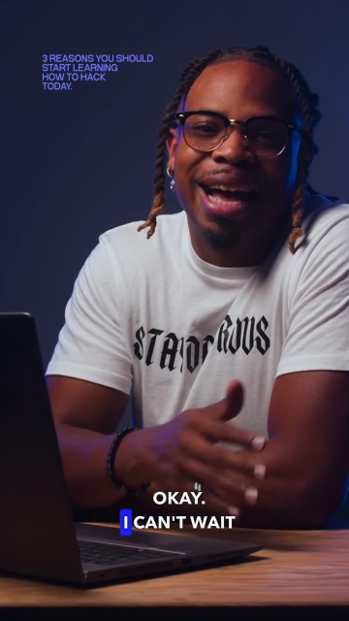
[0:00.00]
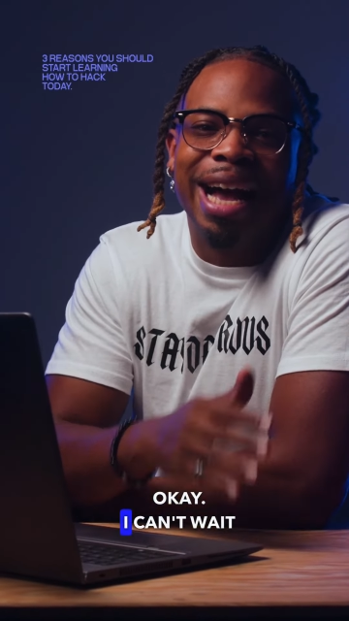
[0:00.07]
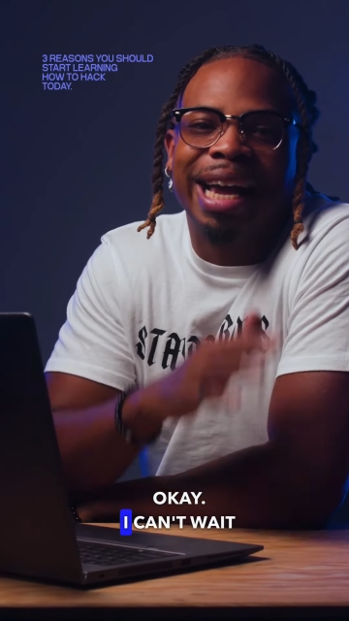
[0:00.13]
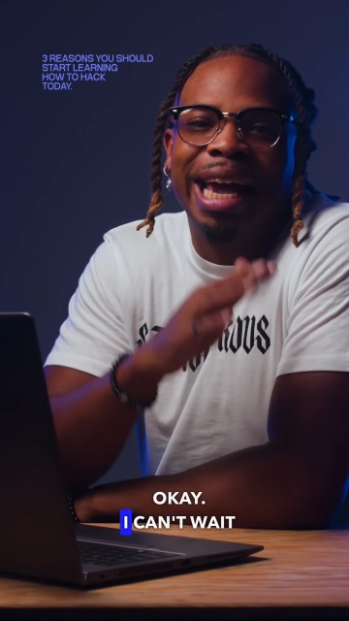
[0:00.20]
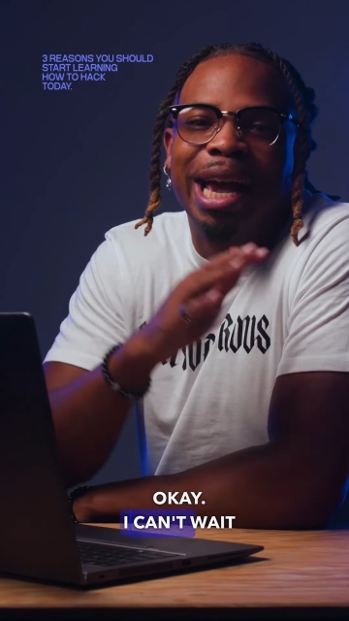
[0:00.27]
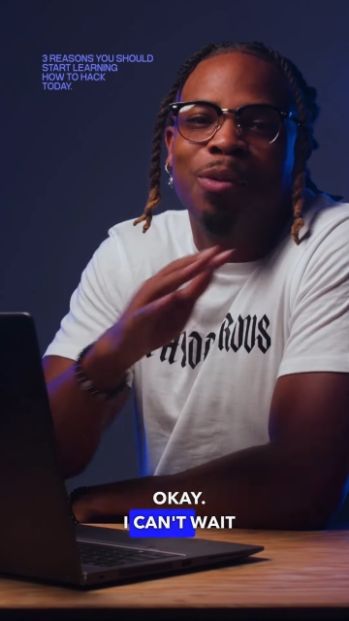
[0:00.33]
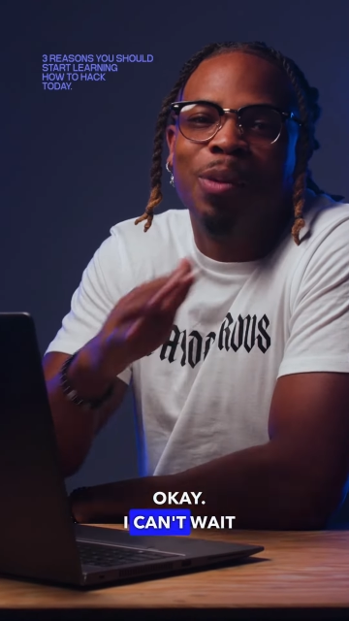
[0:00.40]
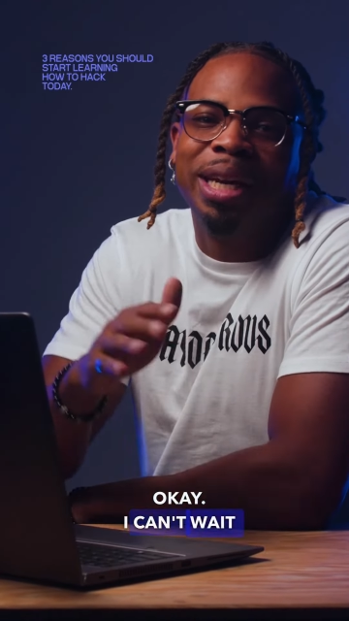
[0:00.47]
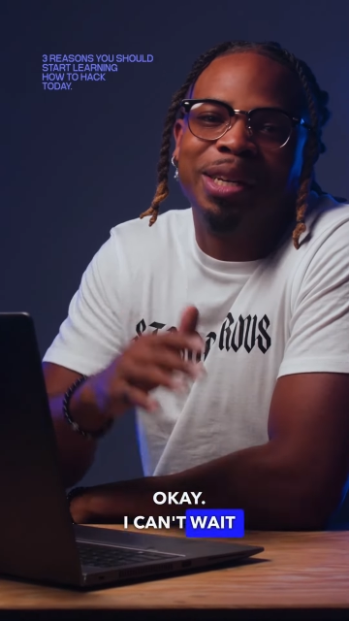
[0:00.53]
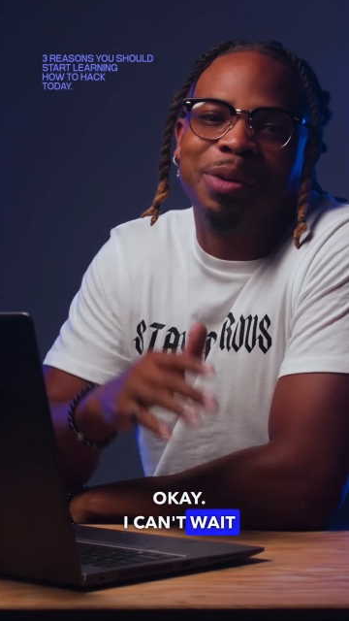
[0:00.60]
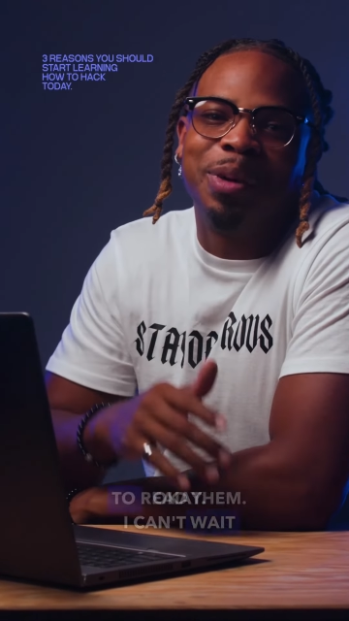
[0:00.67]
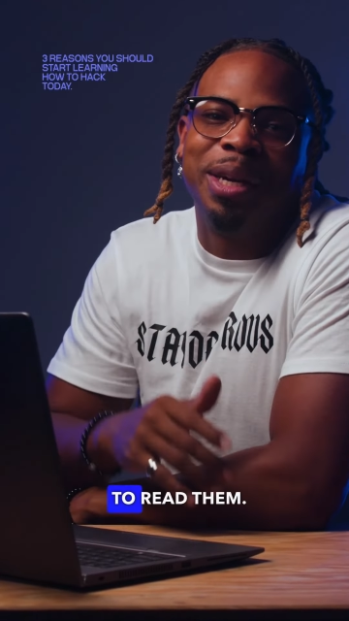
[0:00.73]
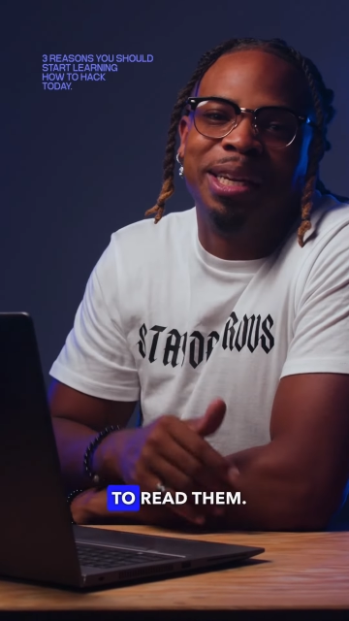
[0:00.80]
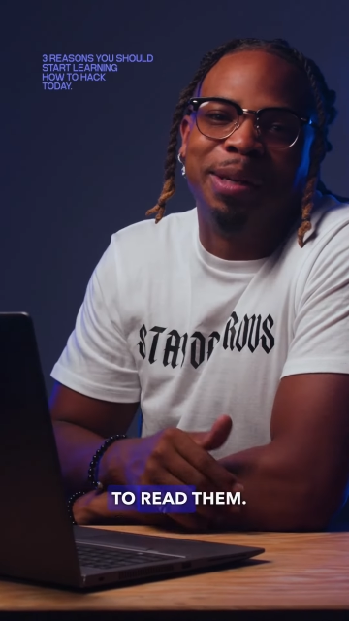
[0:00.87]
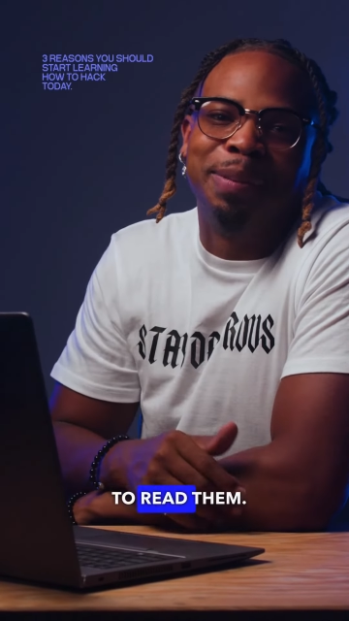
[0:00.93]
I can't wait to
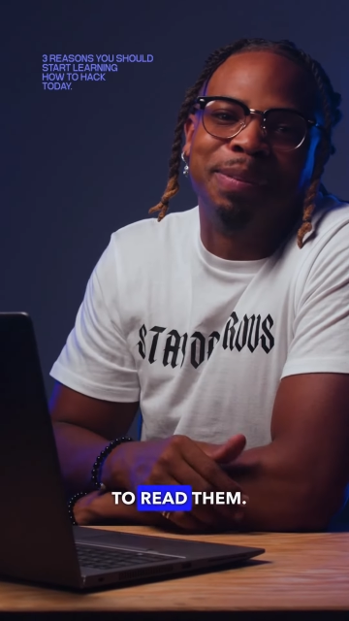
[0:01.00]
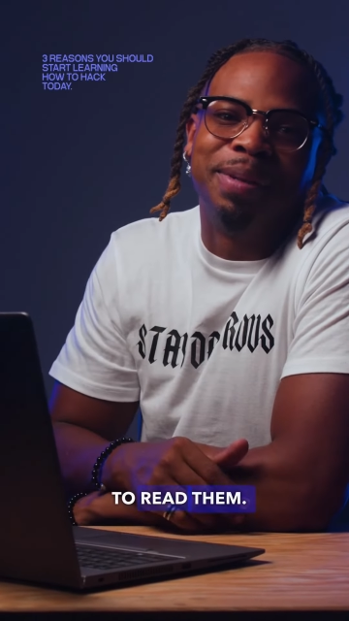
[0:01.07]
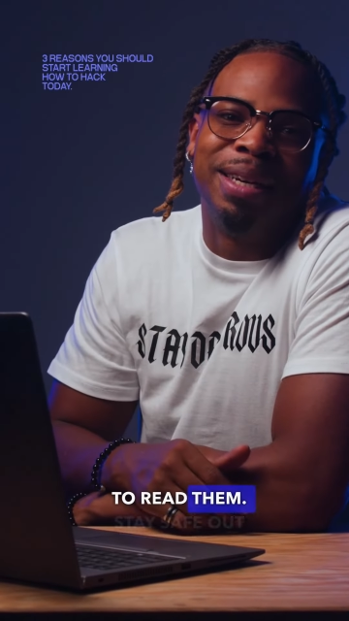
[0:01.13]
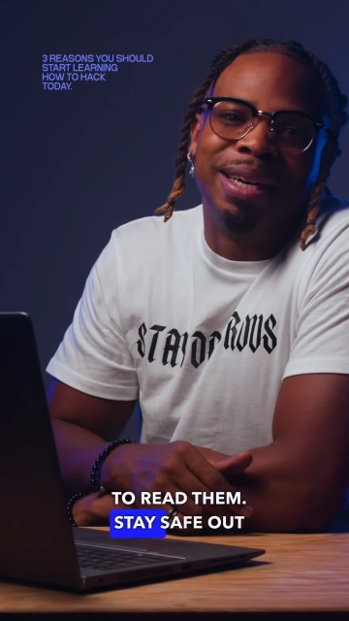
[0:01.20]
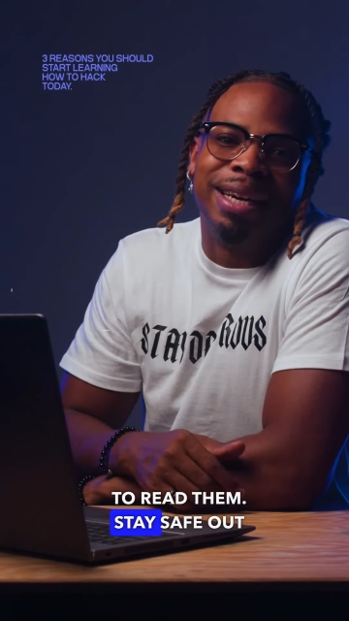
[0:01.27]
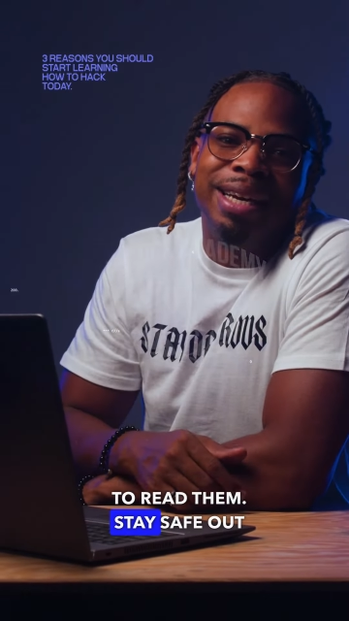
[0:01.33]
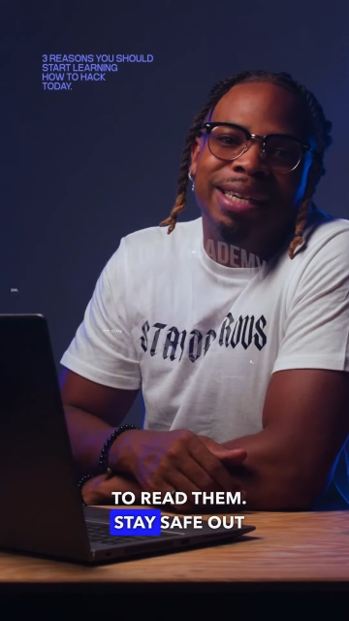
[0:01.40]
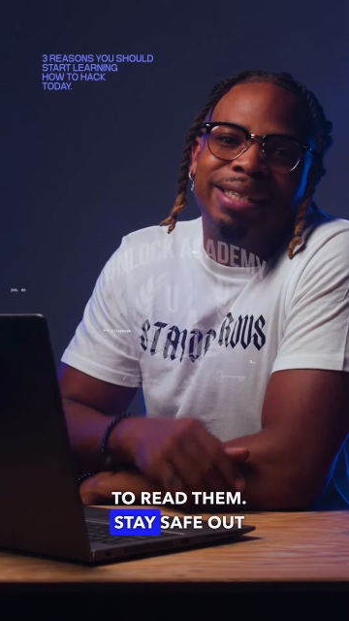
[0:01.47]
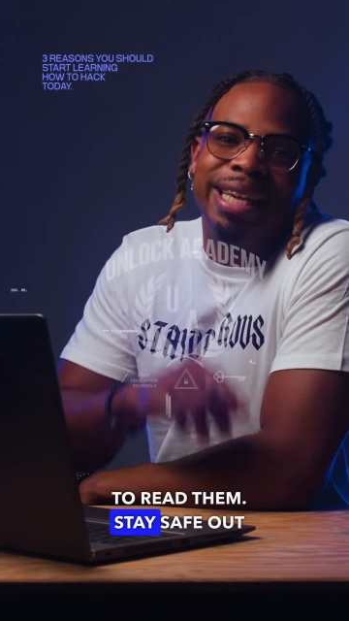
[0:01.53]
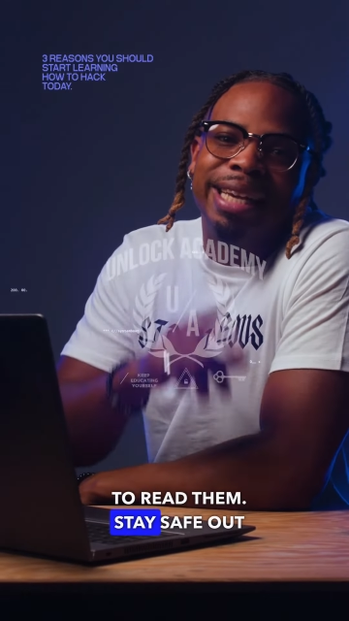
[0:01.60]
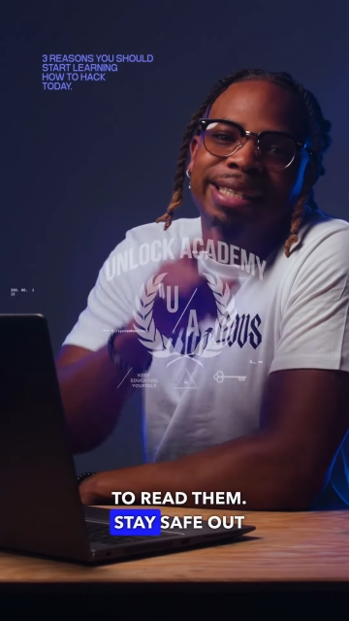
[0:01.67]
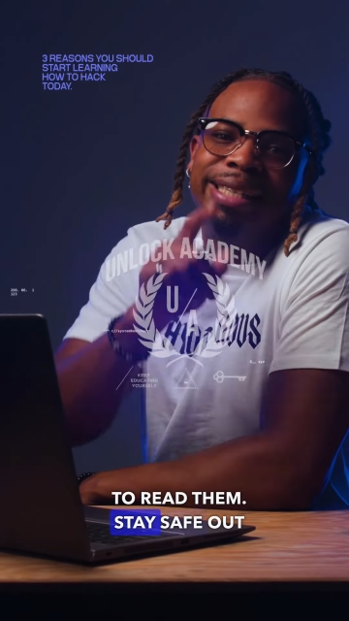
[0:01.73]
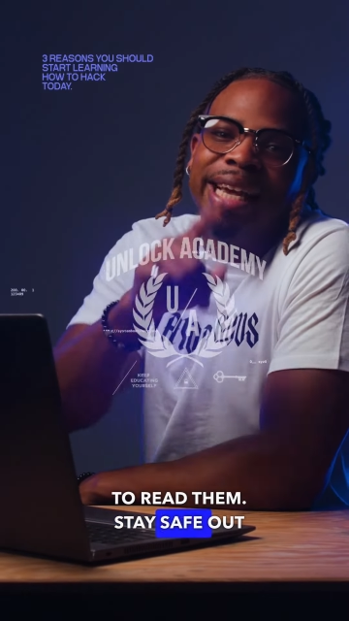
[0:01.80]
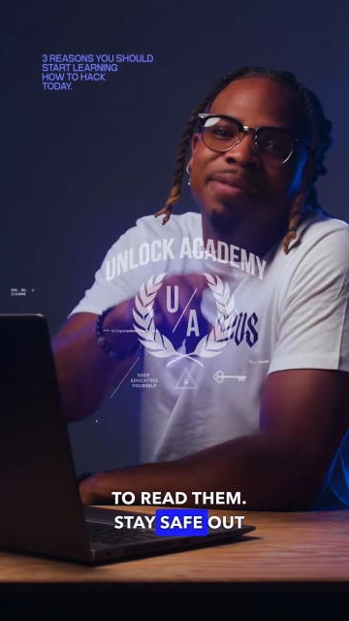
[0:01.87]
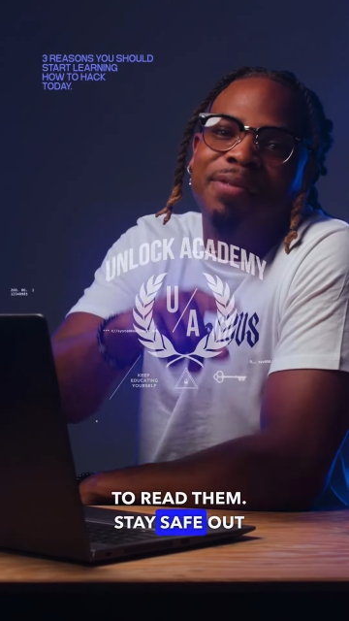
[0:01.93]
read them.
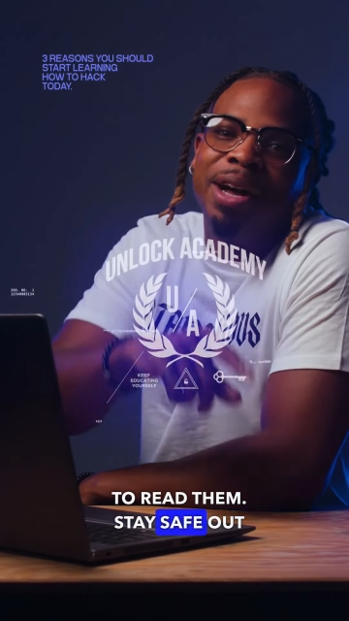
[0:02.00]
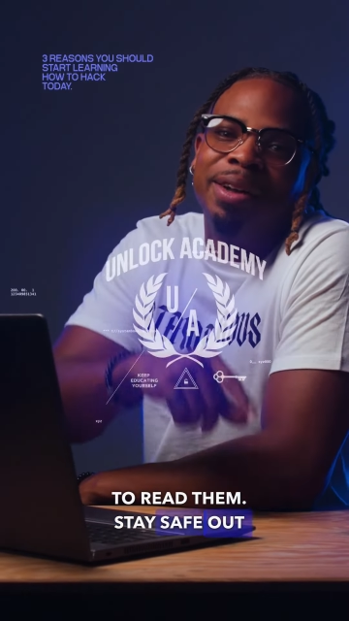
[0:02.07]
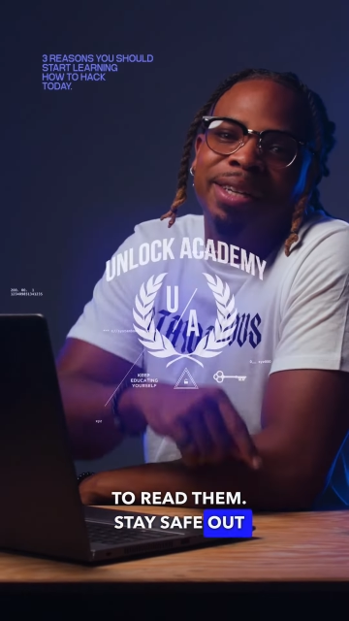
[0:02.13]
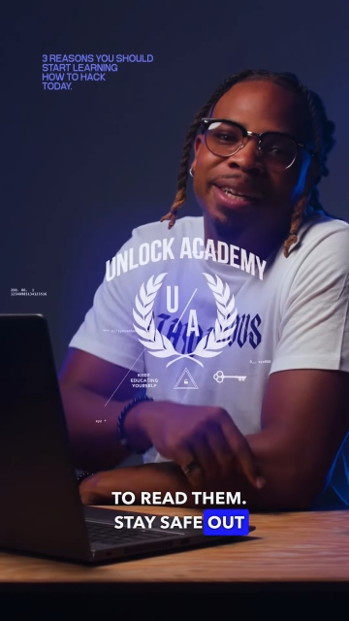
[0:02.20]
Stay safe out